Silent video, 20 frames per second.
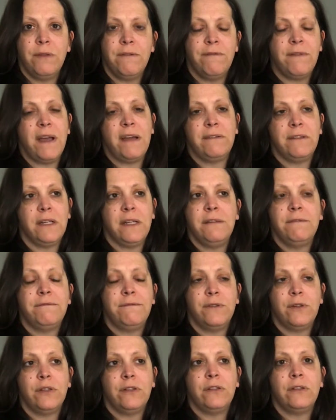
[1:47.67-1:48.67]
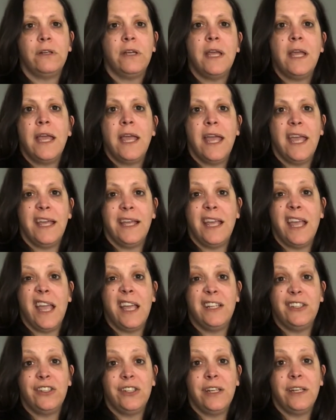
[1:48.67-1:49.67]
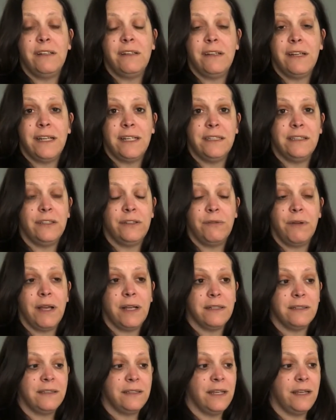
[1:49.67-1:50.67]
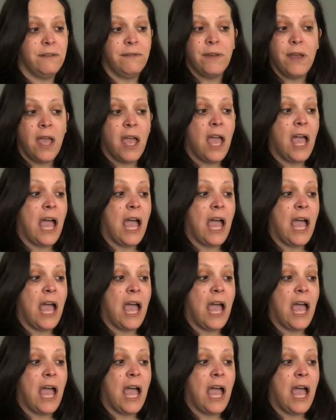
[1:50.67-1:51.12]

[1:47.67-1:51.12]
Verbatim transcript: They found it fun, engaging, interactive,